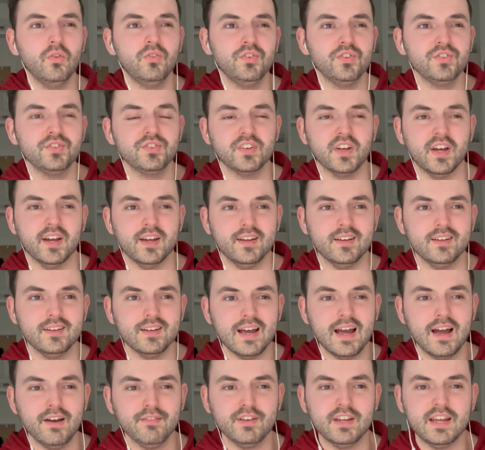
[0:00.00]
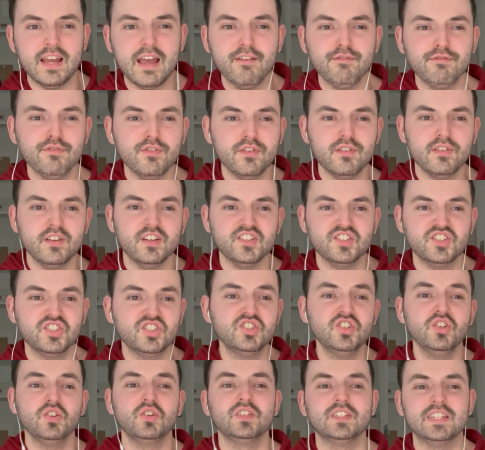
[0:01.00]
just like having everything
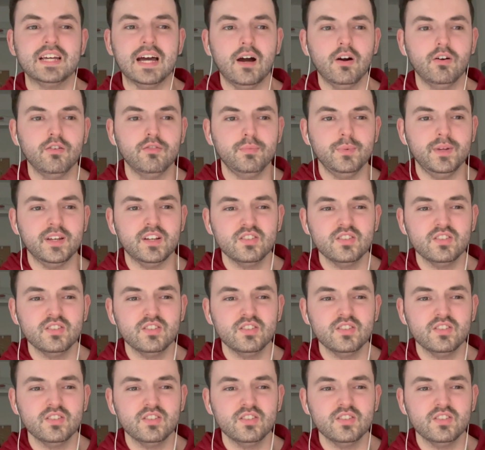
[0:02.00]
sucked out of me,